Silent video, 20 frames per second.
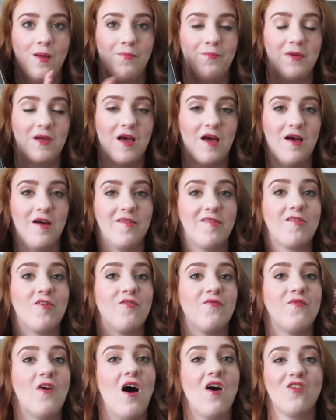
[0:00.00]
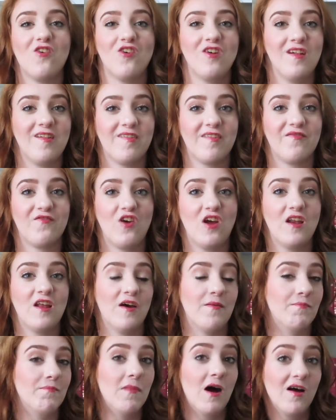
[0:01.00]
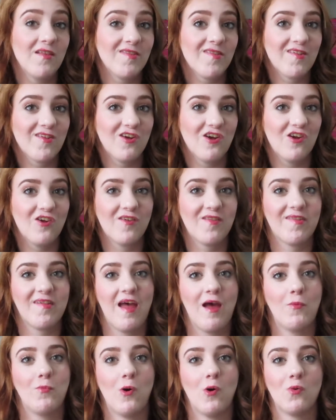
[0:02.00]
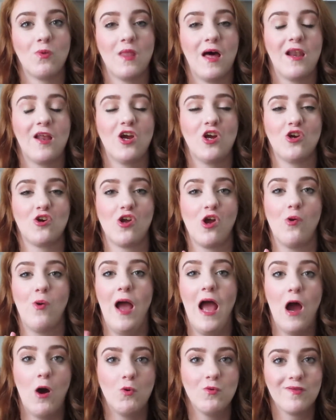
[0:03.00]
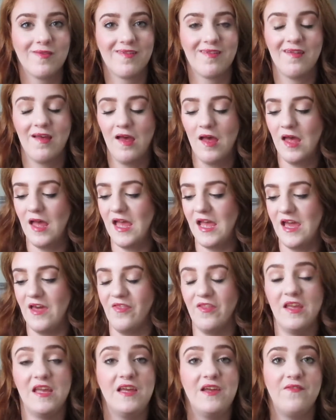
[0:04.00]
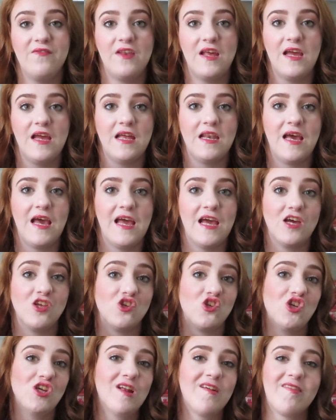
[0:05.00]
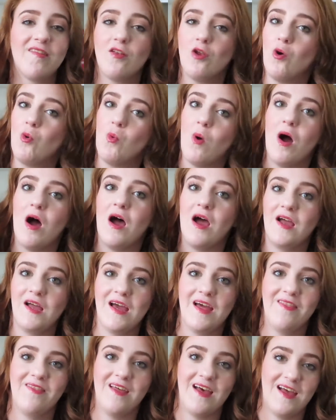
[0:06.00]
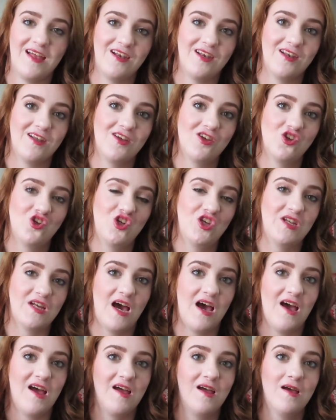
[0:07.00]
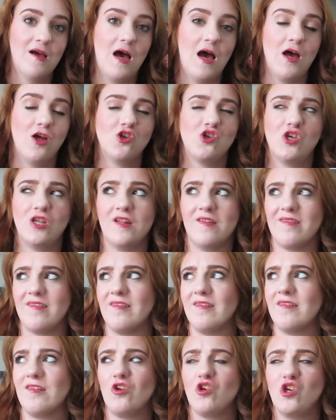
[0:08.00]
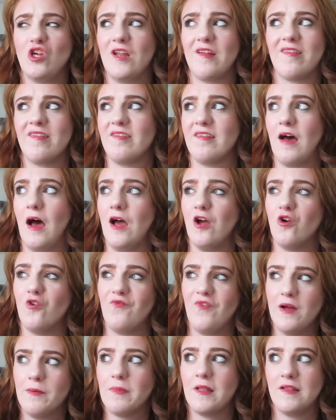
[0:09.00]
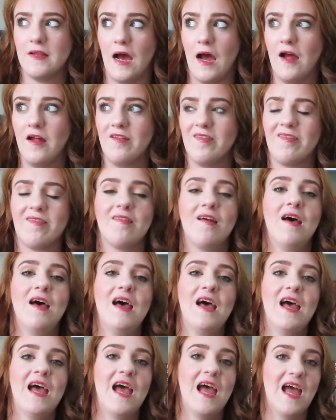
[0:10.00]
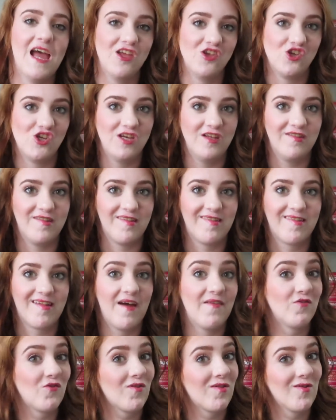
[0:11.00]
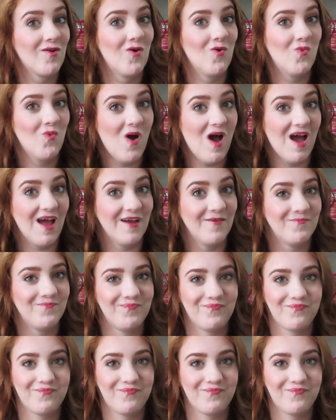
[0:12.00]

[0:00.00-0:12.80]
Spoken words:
because her father is afraid of monsters and won't let her go out in the evening, and she doesn't know why, and then she doesn't die. Her family dies, and she discovers why.